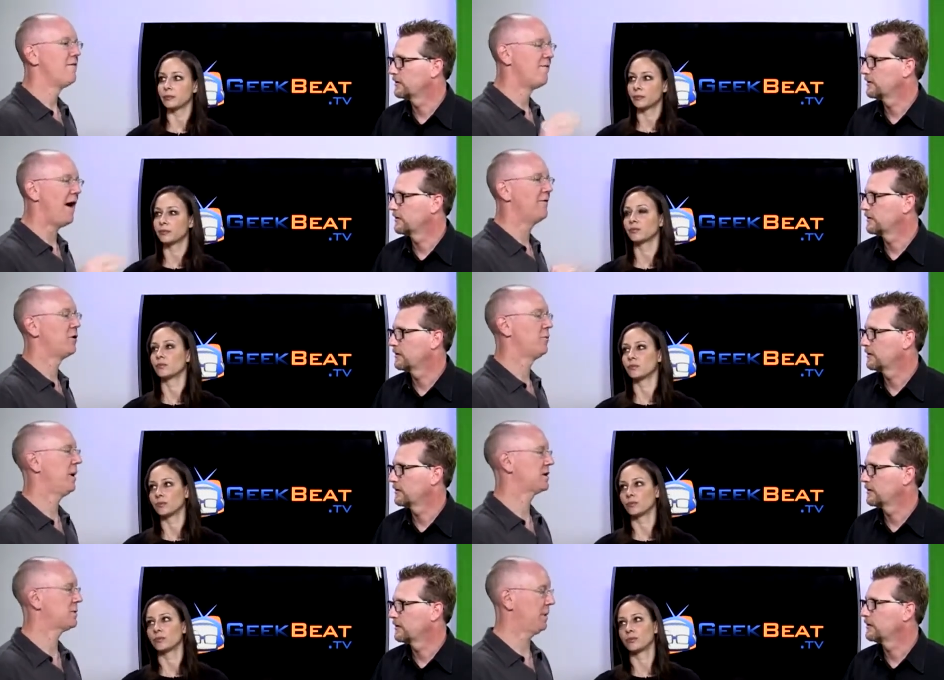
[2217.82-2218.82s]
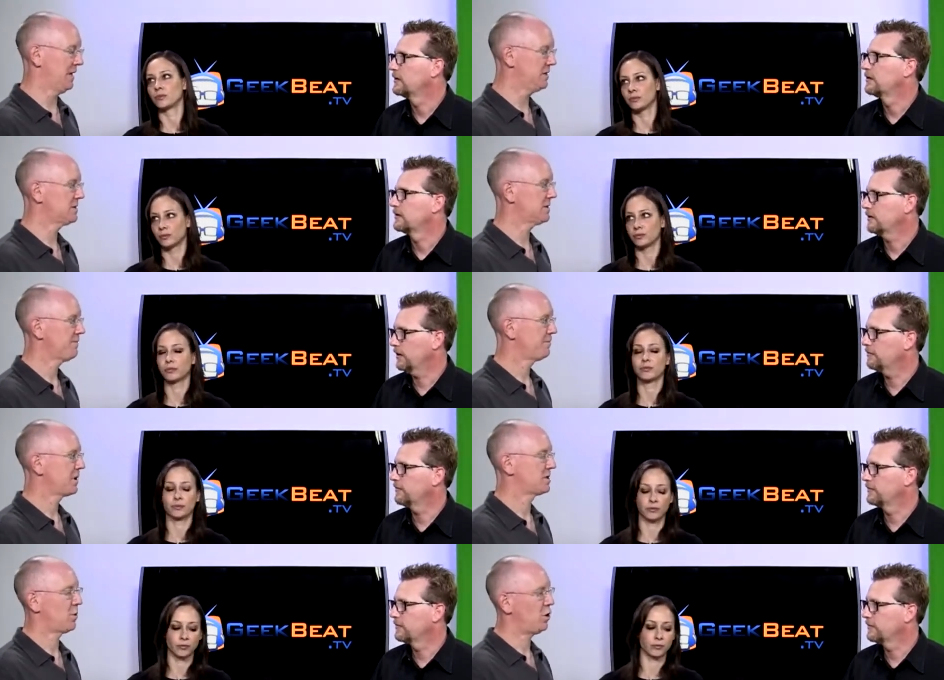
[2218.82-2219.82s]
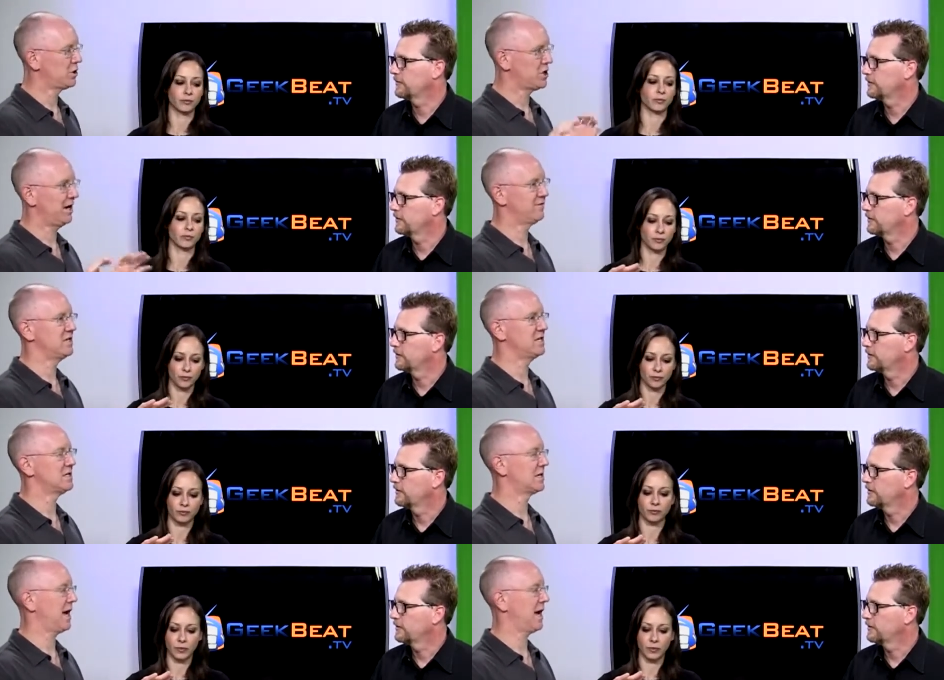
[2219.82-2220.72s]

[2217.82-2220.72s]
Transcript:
Speaker 1: five hundred bucks a piece because I want you to have decent